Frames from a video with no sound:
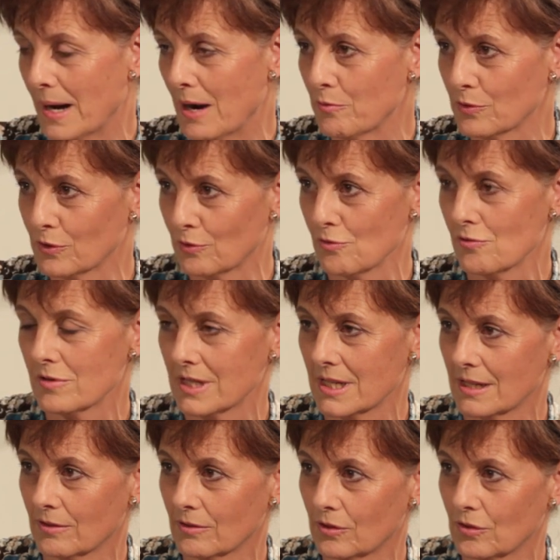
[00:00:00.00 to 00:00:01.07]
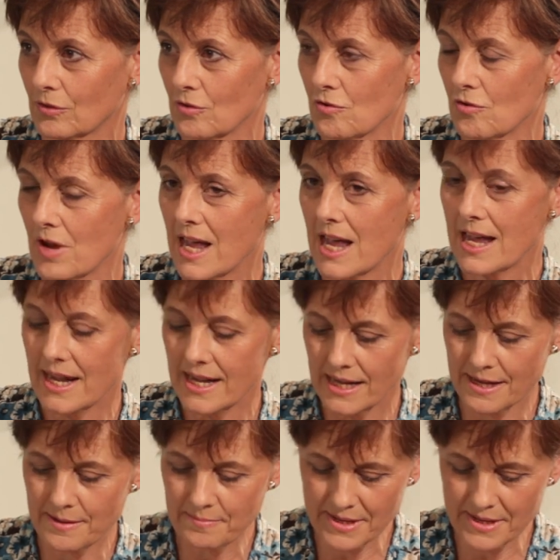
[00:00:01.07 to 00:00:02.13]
But I was looking also, it